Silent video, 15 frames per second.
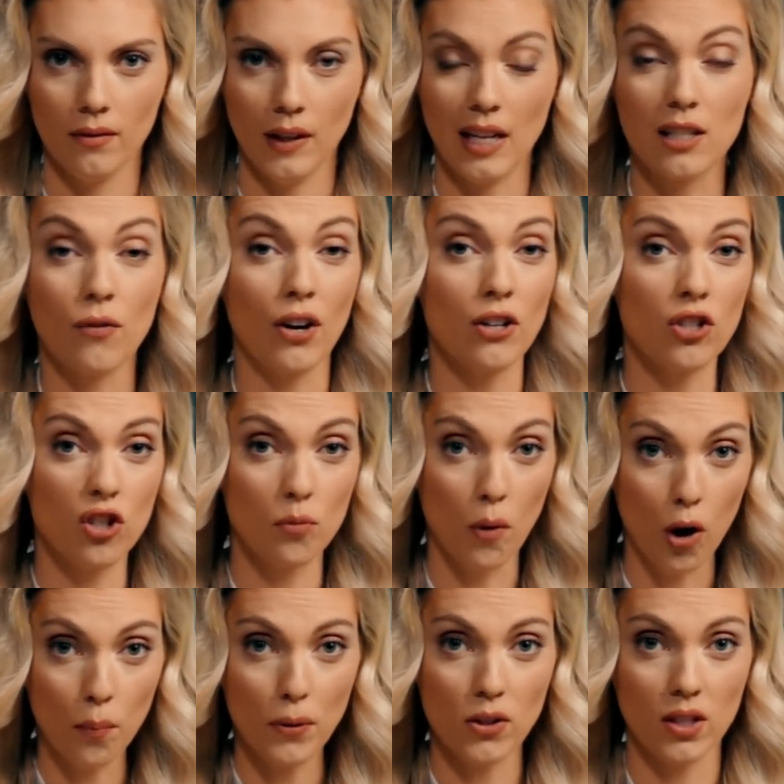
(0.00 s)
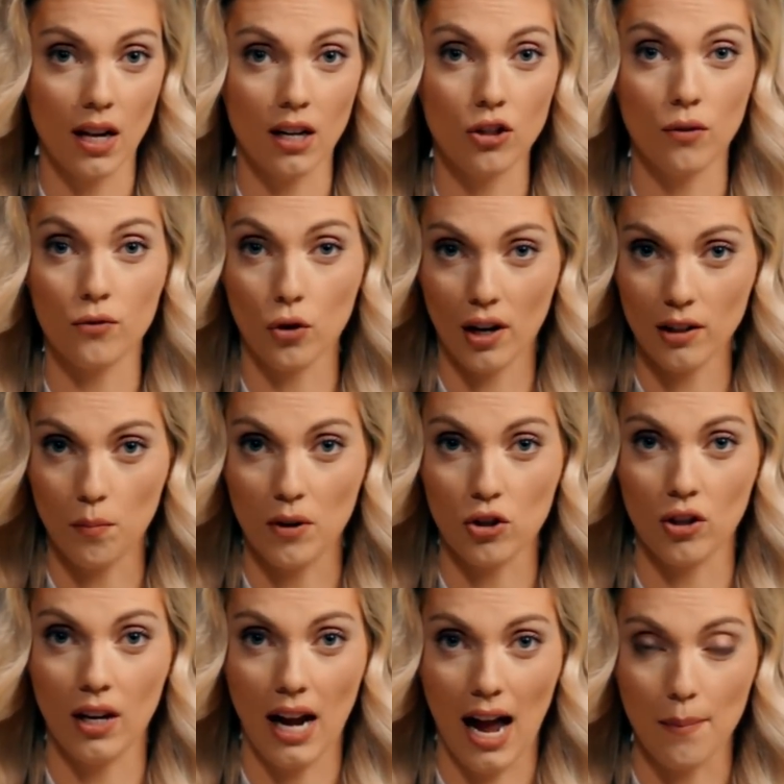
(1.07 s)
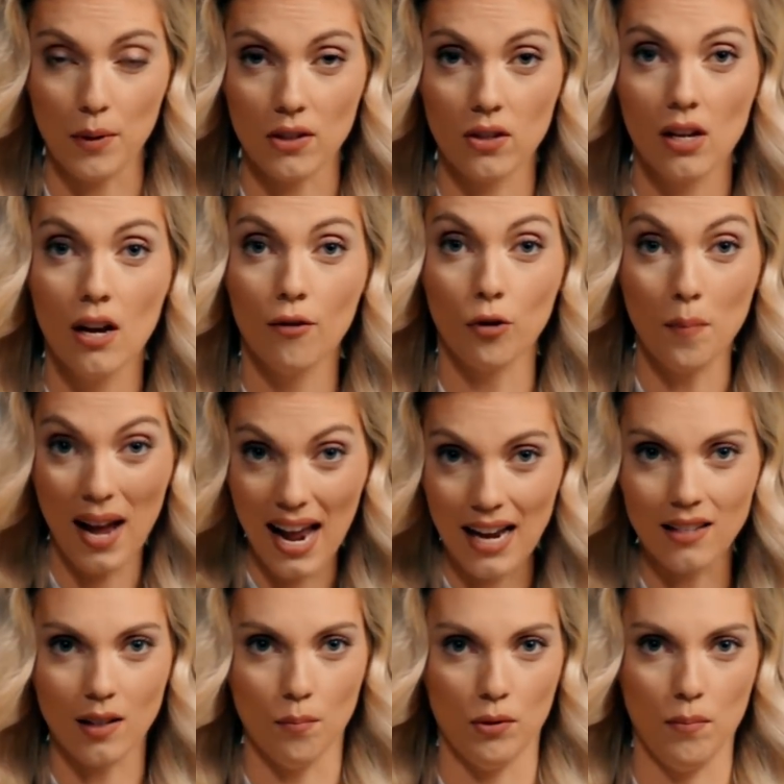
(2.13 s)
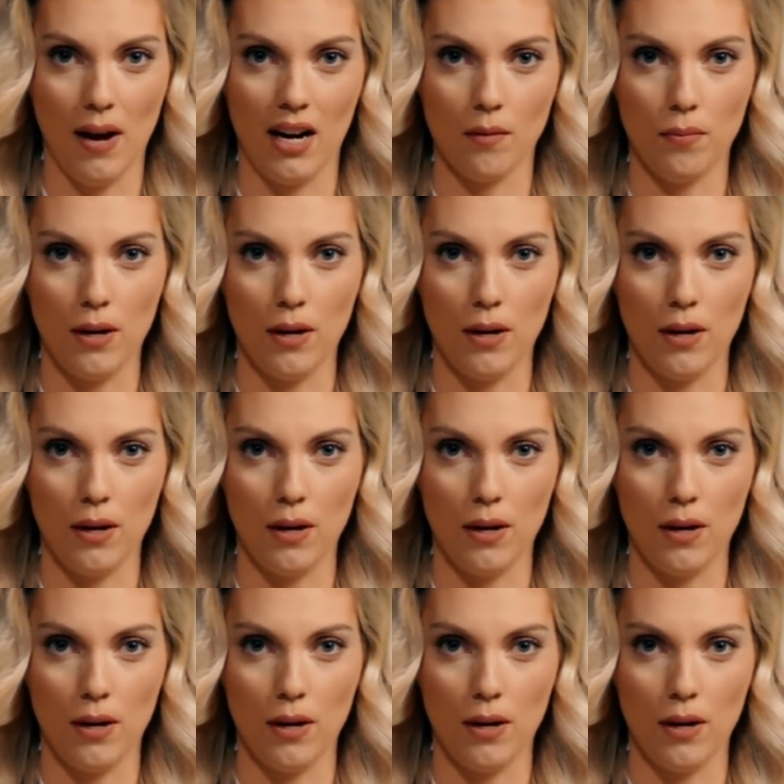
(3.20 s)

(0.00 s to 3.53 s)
It's a very small percentage of transmission that happens from asymptomatic